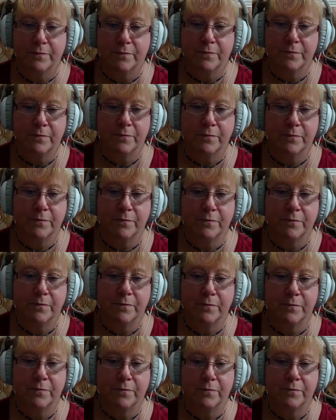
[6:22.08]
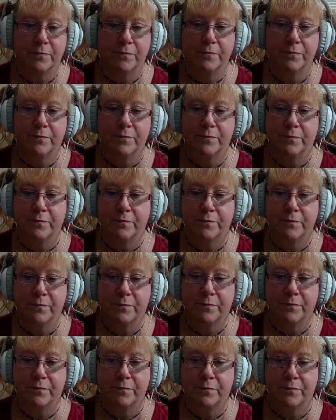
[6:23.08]

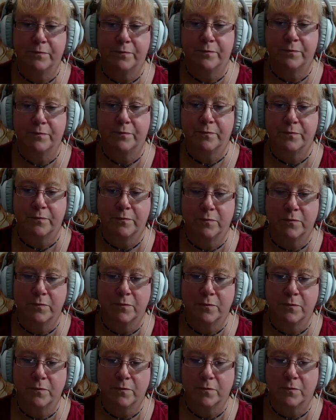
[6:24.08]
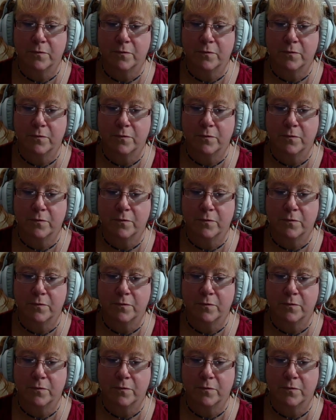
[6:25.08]
[no speech]